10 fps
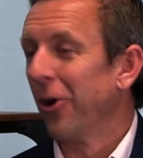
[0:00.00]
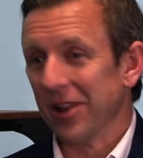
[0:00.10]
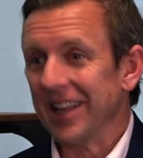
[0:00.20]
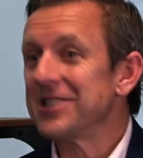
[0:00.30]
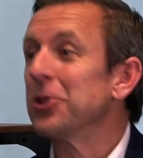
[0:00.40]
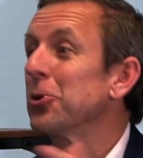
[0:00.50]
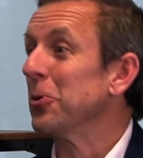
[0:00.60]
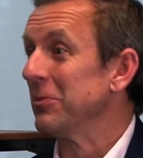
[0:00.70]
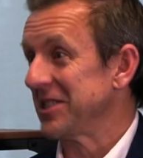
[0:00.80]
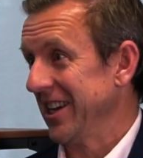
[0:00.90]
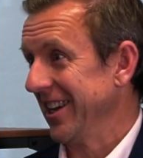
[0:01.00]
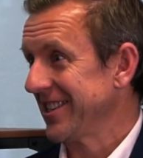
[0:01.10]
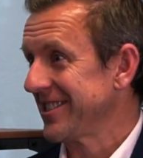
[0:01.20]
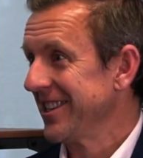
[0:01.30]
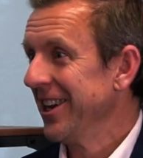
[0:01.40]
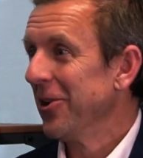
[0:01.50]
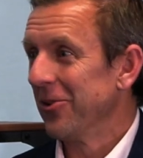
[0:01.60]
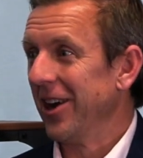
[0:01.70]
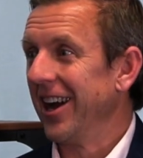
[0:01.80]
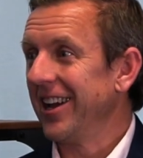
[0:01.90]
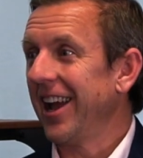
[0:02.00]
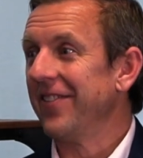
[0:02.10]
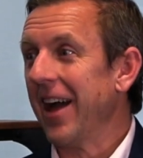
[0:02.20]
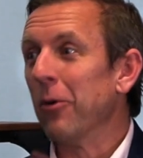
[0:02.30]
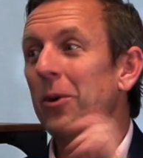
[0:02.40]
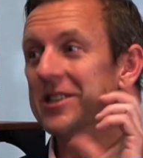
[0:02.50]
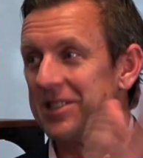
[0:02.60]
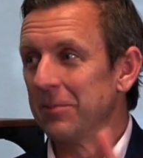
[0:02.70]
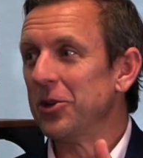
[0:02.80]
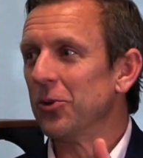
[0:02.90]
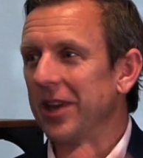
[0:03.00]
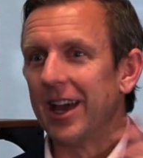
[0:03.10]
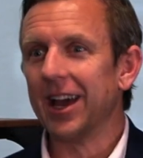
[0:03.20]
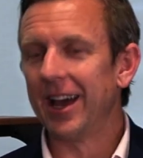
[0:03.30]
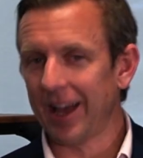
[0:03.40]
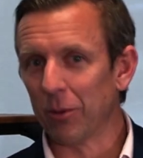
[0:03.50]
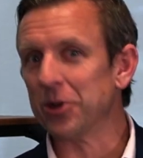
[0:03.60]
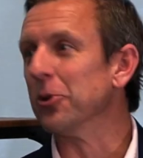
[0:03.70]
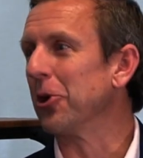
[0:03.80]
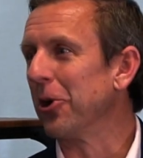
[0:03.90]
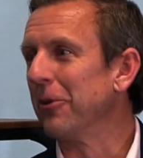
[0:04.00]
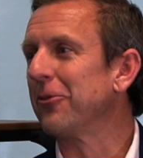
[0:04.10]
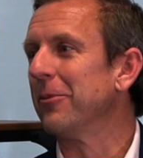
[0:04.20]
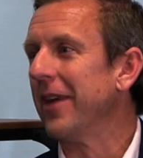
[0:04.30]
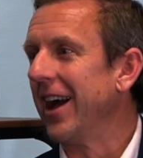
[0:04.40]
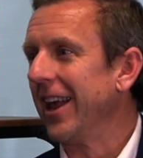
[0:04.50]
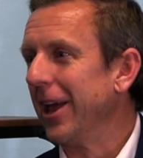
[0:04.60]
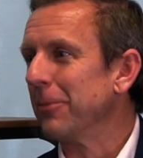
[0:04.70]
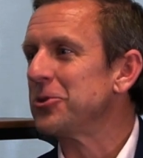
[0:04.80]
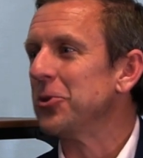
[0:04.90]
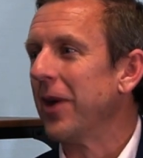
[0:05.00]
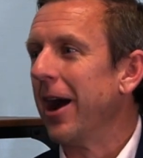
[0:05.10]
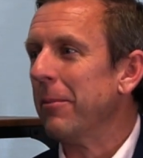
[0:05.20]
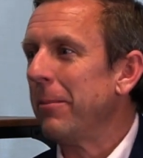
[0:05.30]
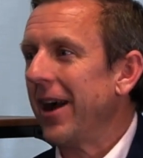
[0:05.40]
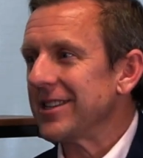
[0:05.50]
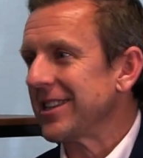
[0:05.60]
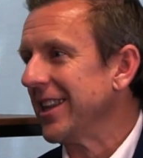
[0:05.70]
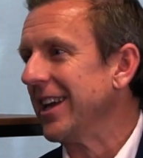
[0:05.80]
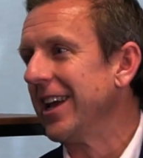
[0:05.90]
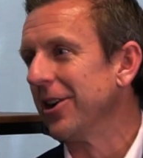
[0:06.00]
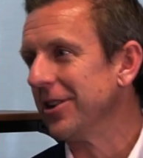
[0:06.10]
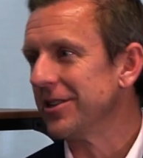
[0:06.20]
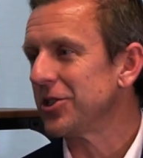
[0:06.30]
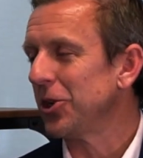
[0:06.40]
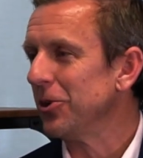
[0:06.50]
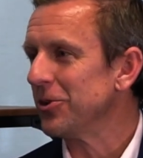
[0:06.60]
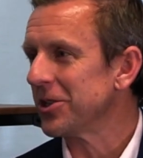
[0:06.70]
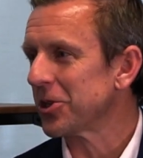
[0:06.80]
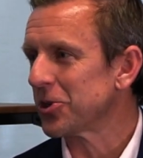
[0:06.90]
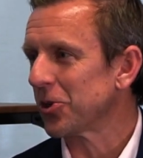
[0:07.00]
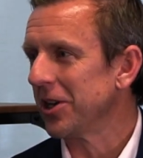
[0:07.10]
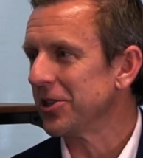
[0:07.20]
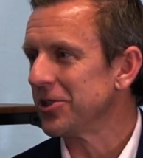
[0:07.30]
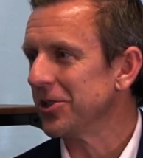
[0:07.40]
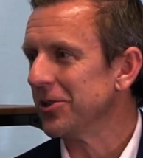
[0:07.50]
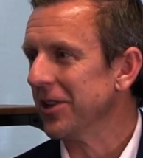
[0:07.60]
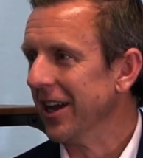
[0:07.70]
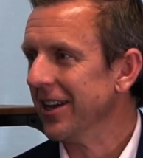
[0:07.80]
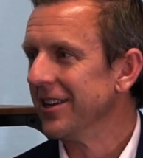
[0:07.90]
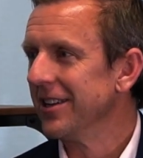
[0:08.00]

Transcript: Or a lesson through mistakes, right? And that wisdom you get when you learn from that helps you out, but passing that down is huge. It's great that you do that.